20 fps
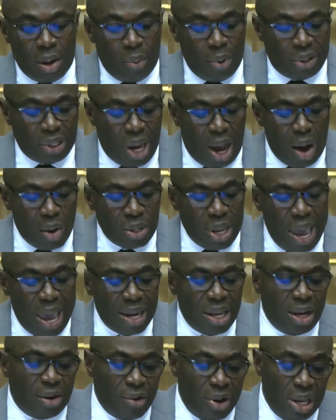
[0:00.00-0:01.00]
without
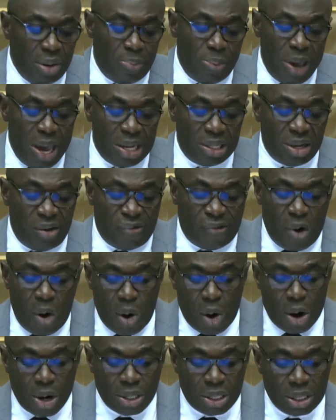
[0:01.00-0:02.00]
any green paint, of
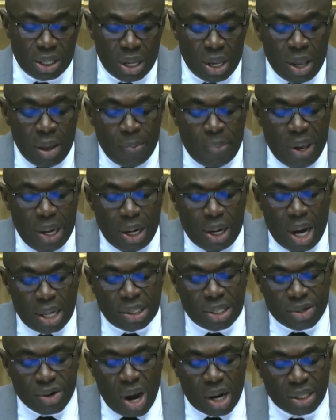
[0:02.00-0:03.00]
course, being
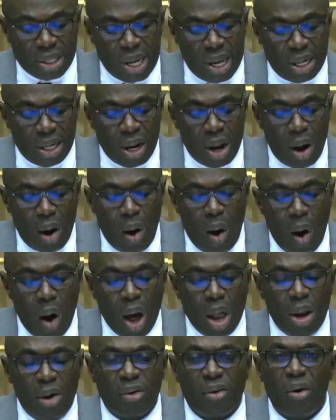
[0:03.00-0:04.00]
constructed
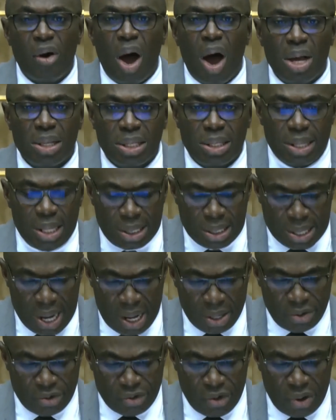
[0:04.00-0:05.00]
all across this
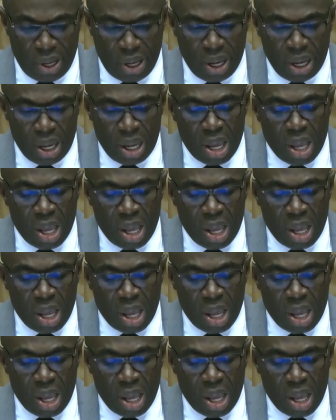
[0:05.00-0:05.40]
country?